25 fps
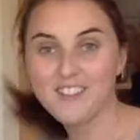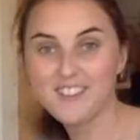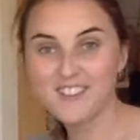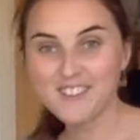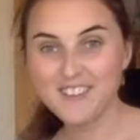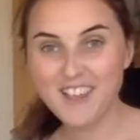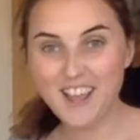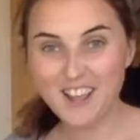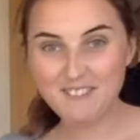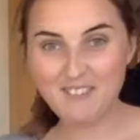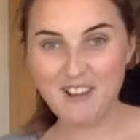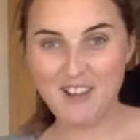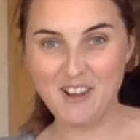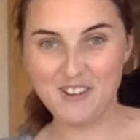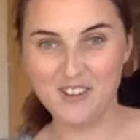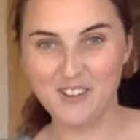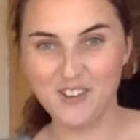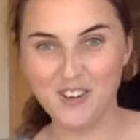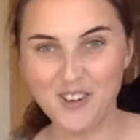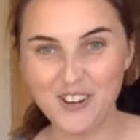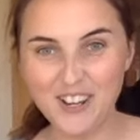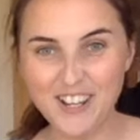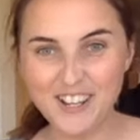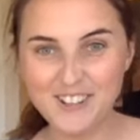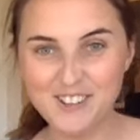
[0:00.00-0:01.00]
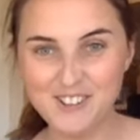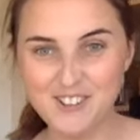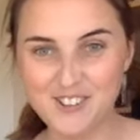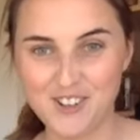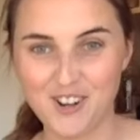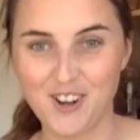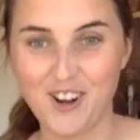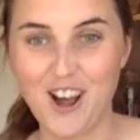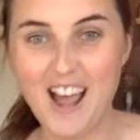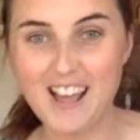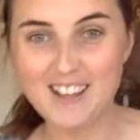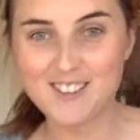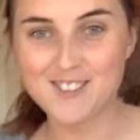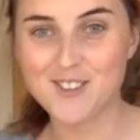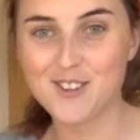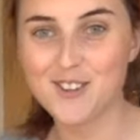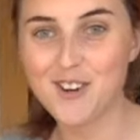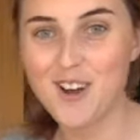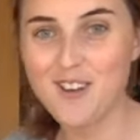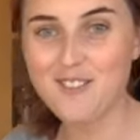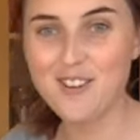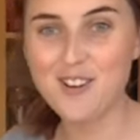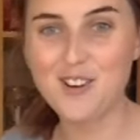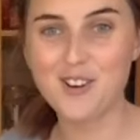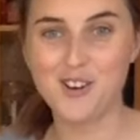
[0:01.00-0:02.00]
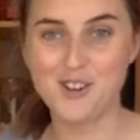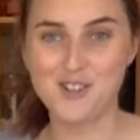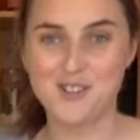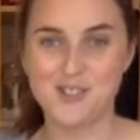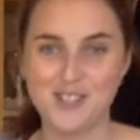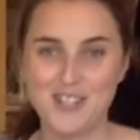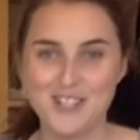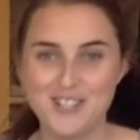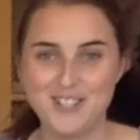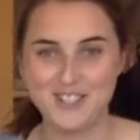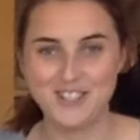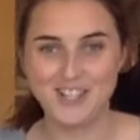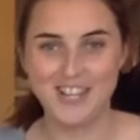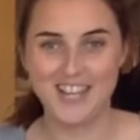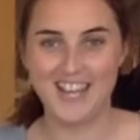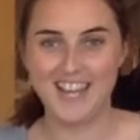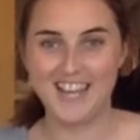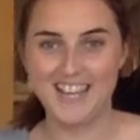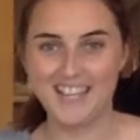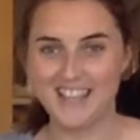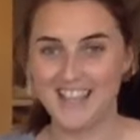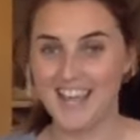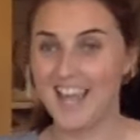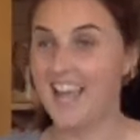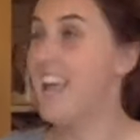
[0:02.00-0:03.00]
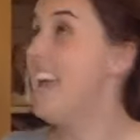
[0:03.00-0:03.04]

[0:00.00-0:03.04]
This is like my own cooking show. I still haven't got dressed yet either,